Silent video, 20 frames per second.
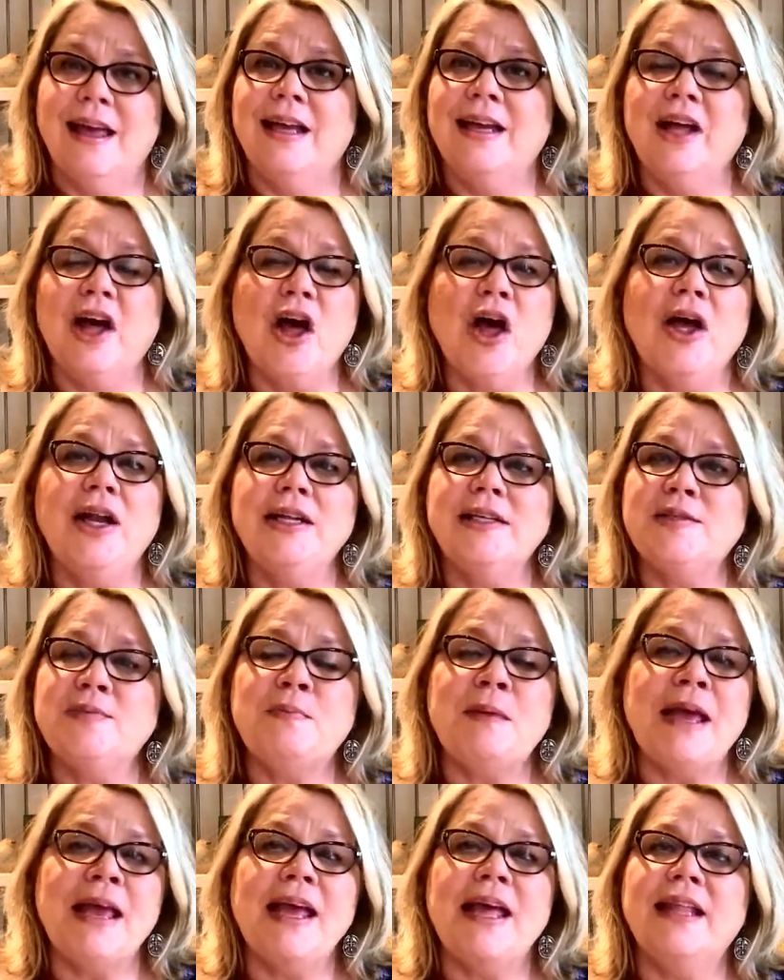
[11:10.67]
An
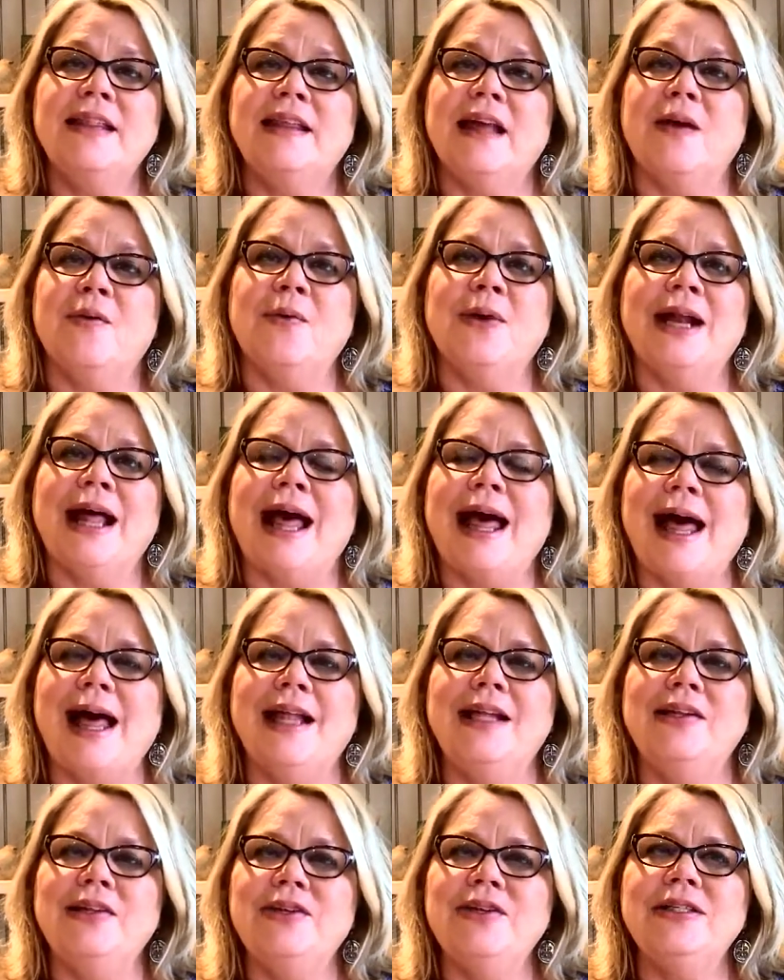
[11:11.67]
honest man that when
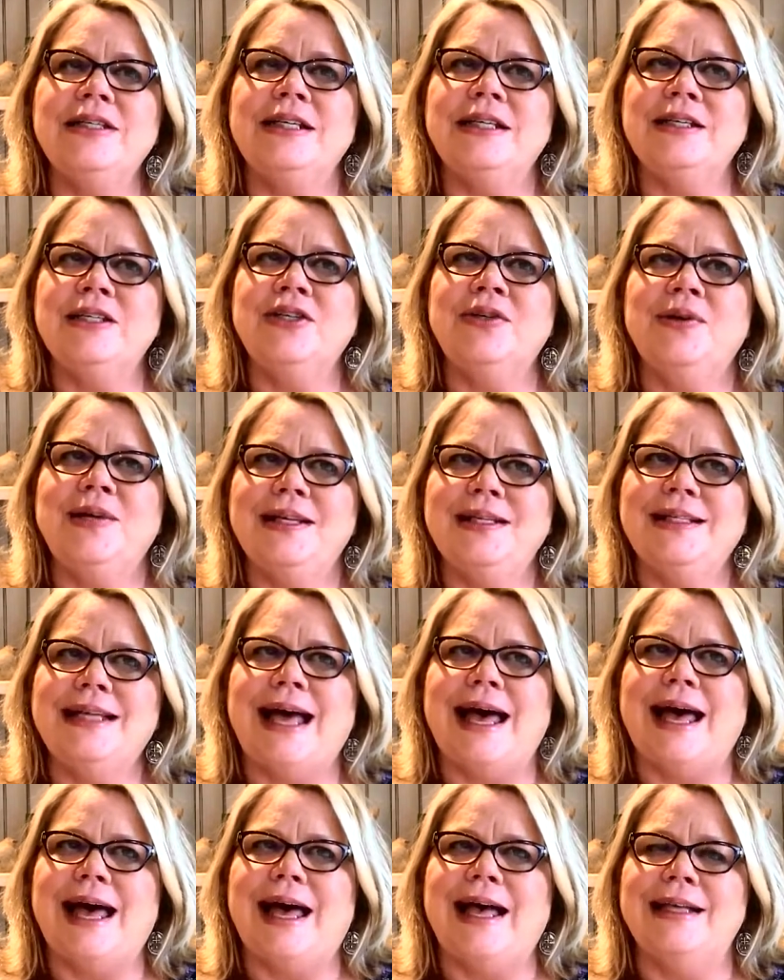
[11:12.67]
I looked into his
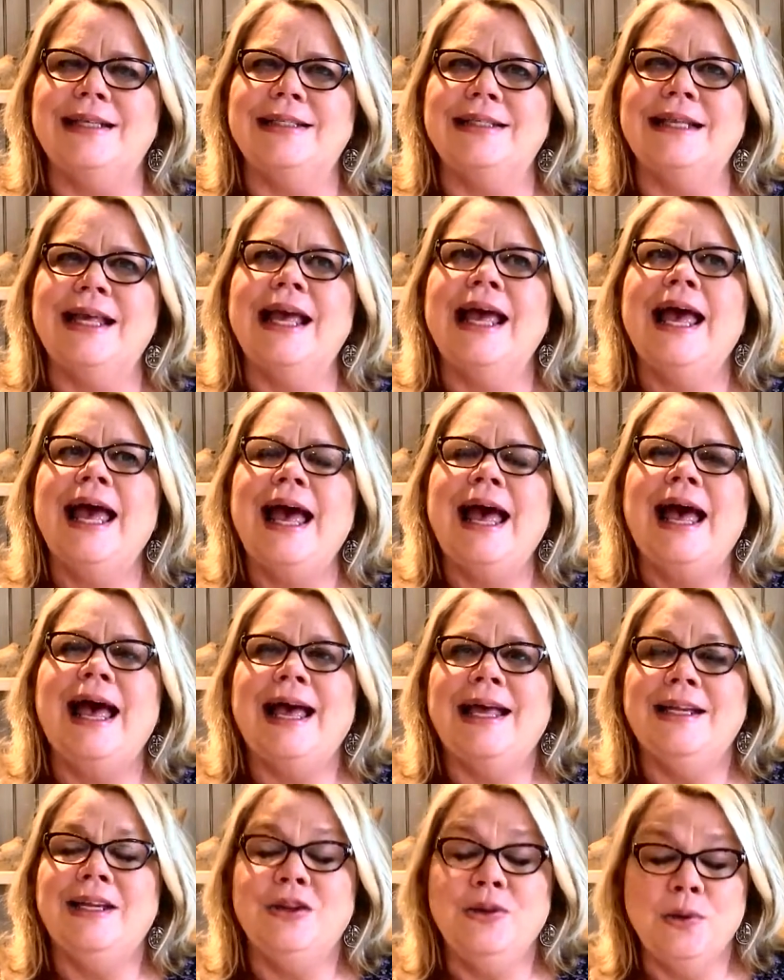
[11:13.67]
eyes,
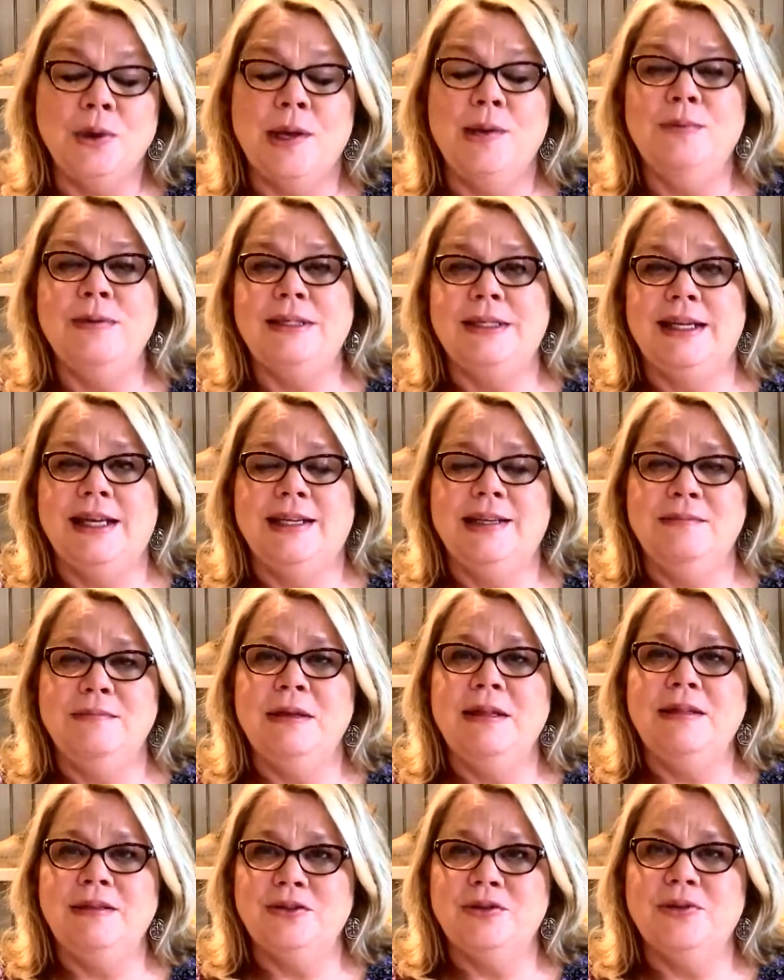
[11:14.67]
I knew he was telling
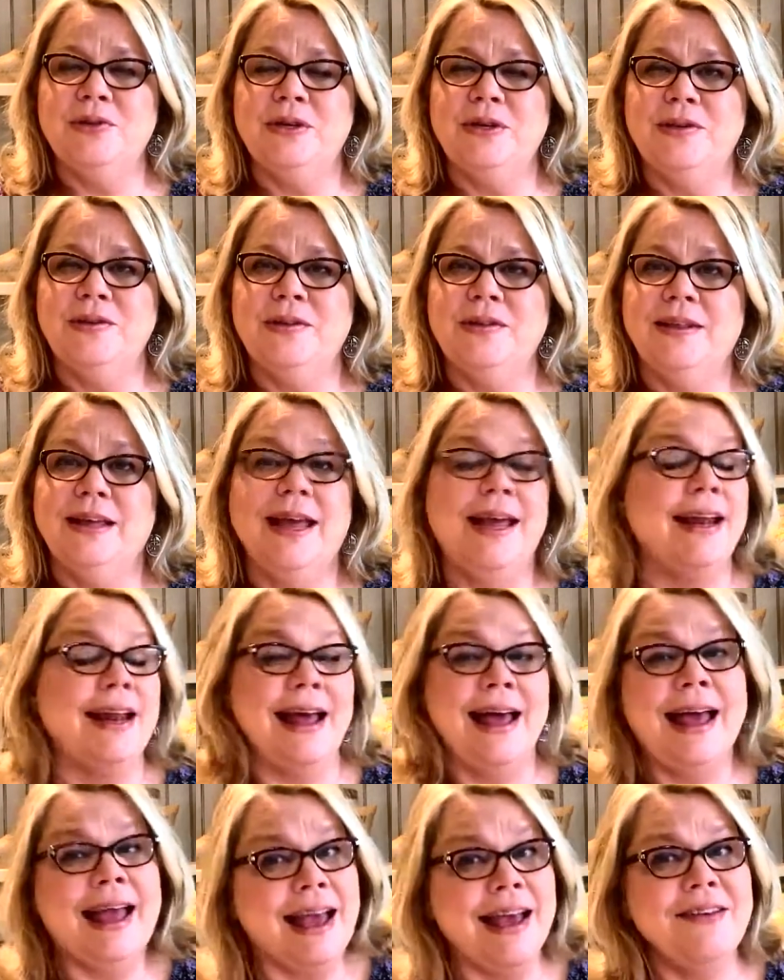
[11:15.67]
me the truth. And
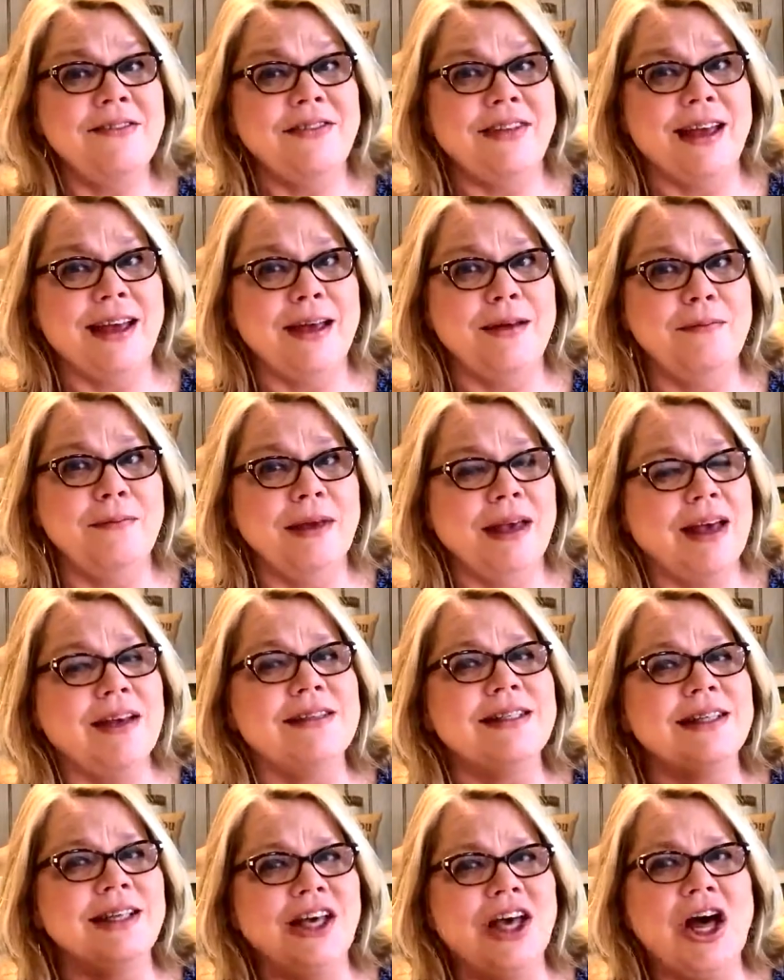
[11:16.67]
I have that
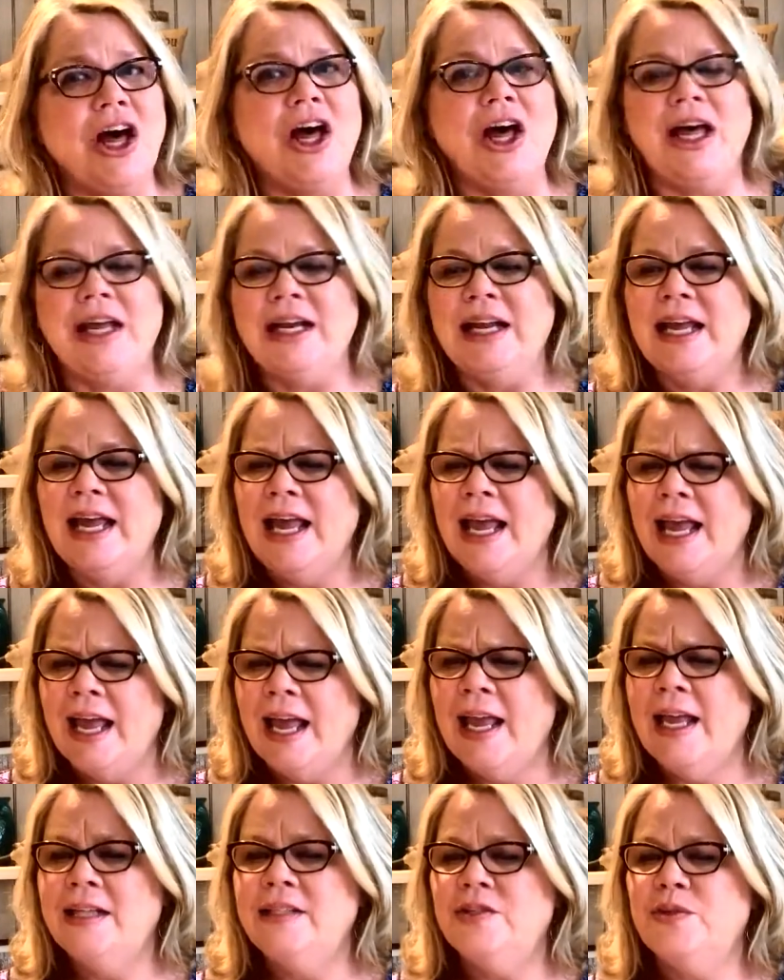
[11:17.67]
because God
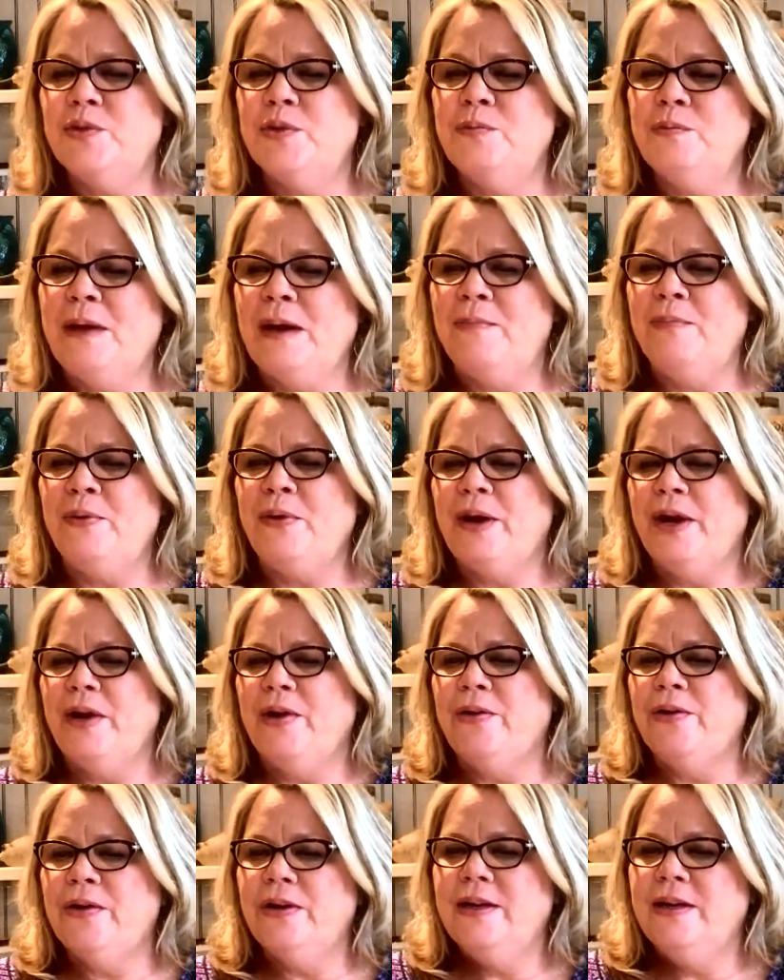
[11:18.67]
answered my
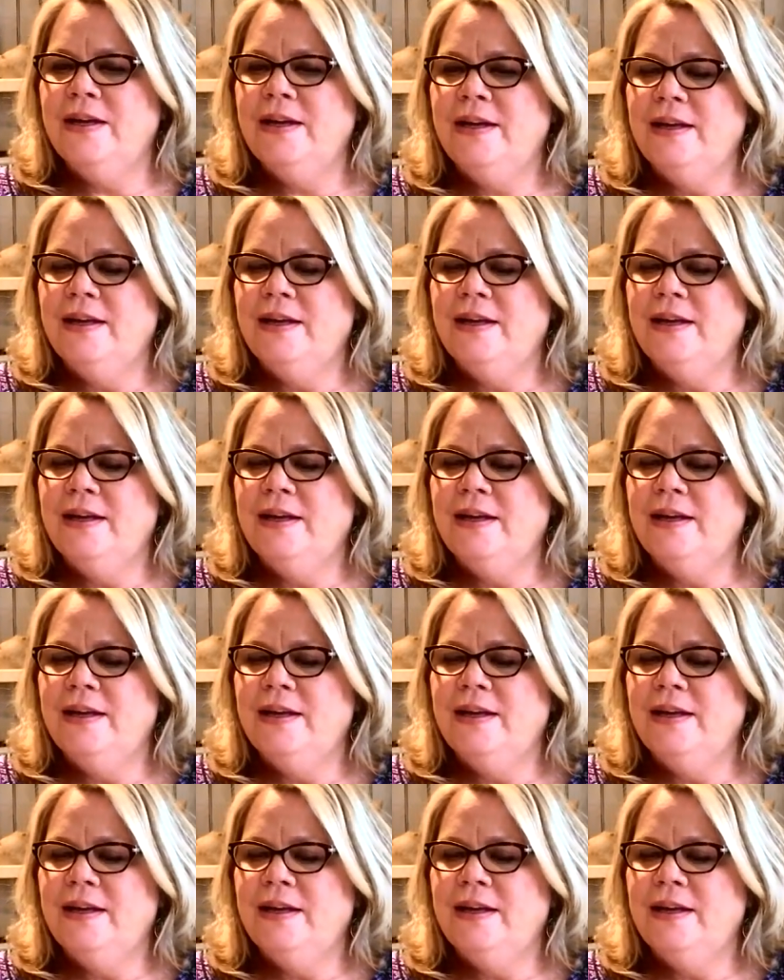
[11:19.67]
prayer.